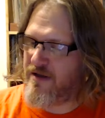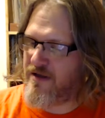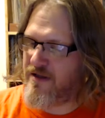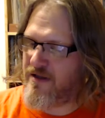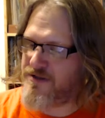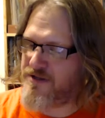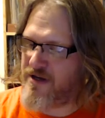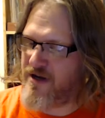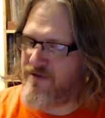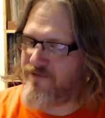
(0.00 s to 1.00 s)
Let's see,
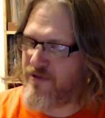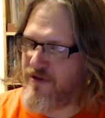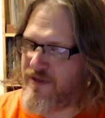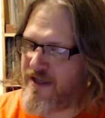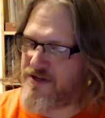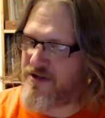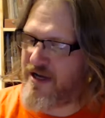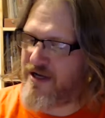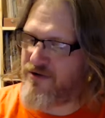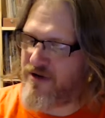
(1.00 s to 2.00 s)
Hunt for the
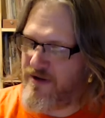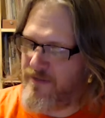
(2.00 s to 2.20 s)
Thesselhydra.